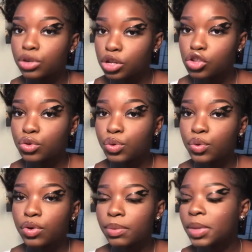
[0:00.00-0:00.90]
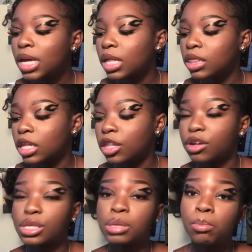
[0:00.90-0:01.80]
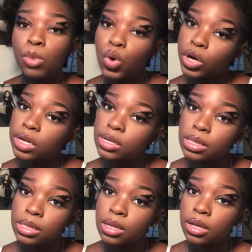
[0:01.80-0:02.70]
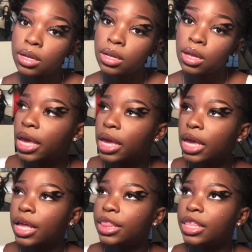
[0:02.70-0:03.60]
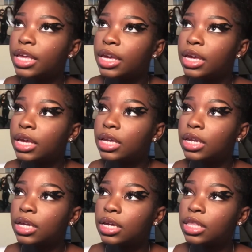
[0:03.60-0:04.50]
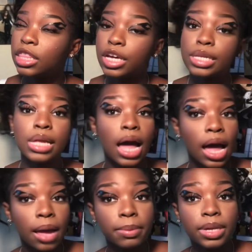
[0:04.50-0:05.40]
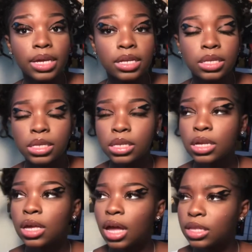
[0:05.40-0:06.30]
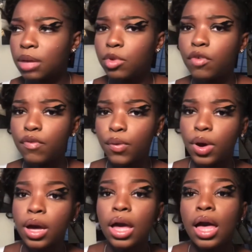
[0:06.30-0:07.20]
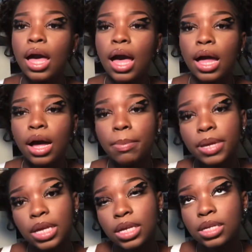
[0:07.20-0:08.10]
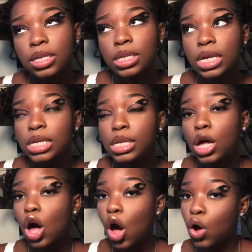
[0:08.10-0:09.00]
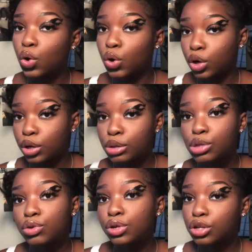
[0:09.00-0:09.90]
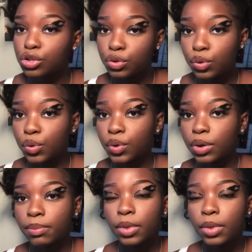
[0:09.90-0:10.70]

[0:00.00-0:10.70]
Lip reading: traditional dorm. Then there's Morris. And then there's Hopkins. I think I'm on 4. Hopkins is an all-girls traditional dorm.